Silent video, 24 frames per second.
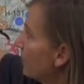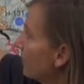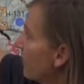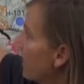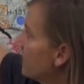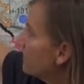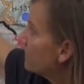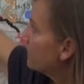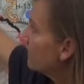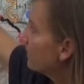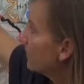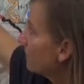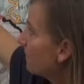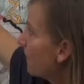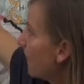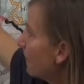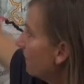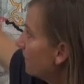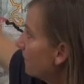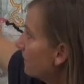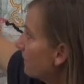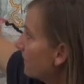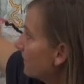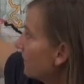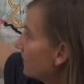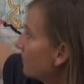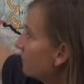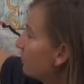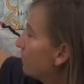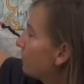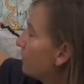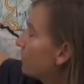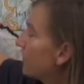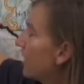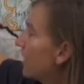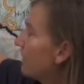rise over the mountain and then
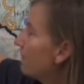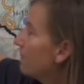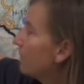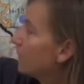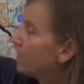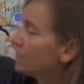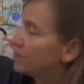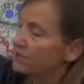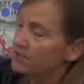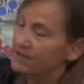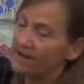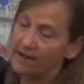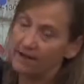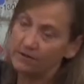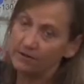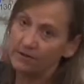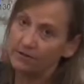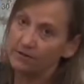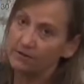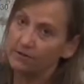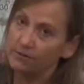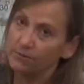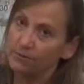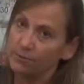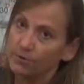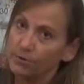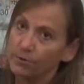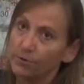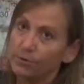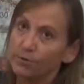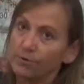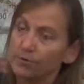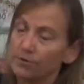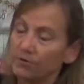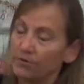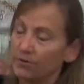try and push down into
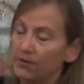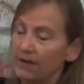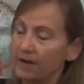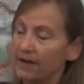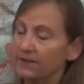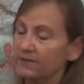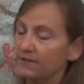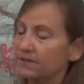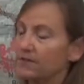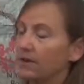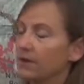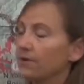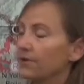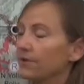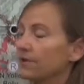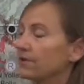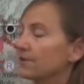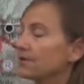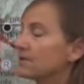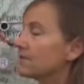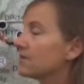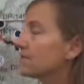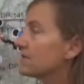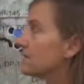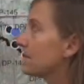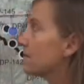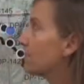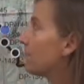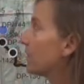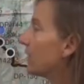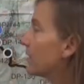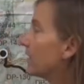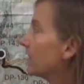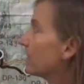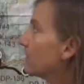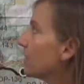Ruth. You guys know that this is a
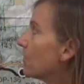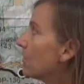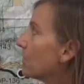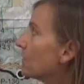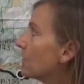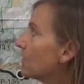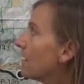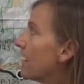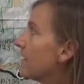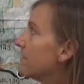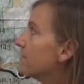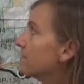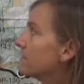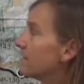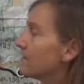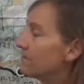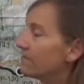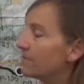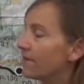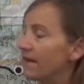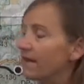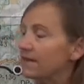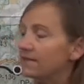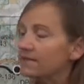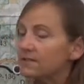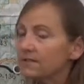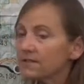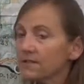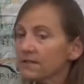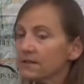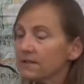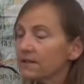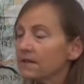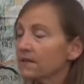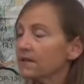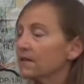pretty localized event.
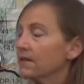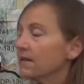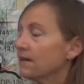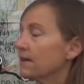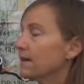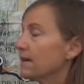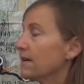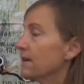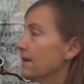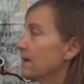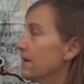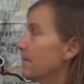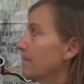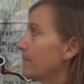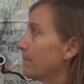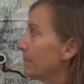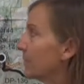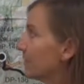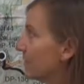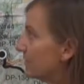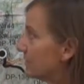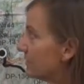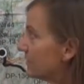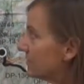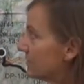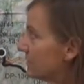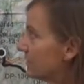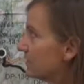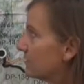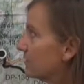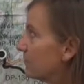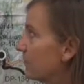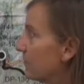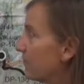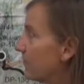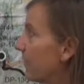This
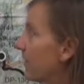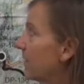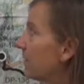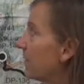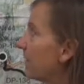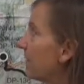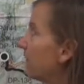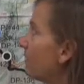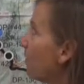is fairly